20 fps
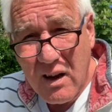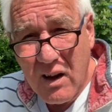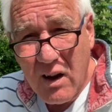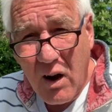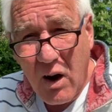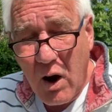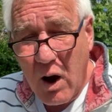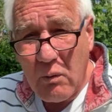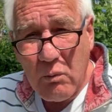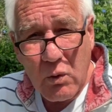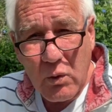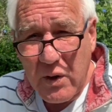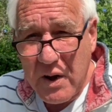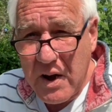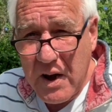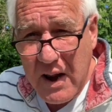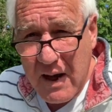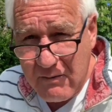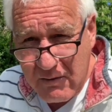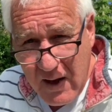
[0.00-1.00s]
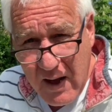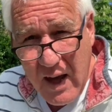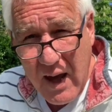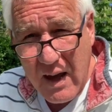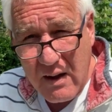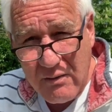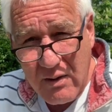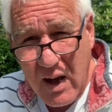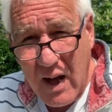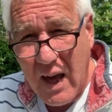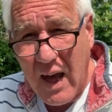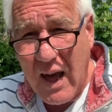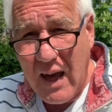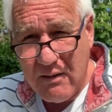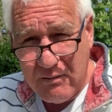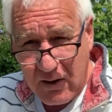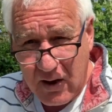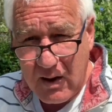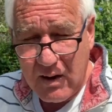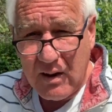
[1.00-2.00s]
I will never, ever,
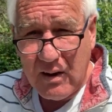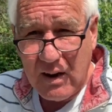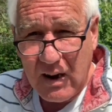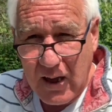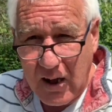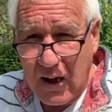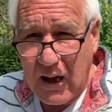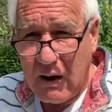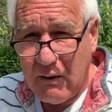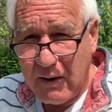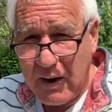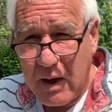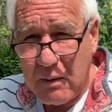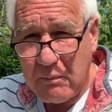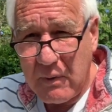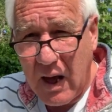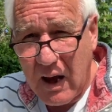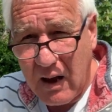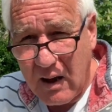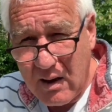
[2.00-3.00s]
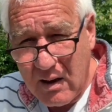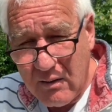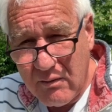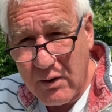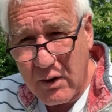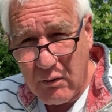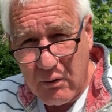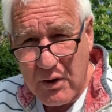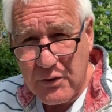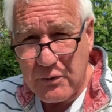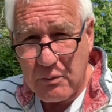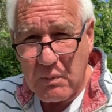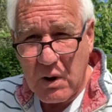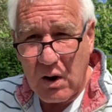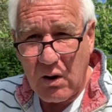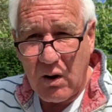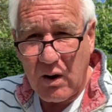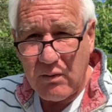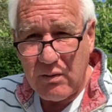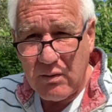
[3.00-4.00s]
ever let go of them now for the rest of my
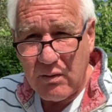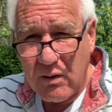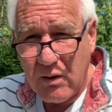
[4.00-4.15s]
life.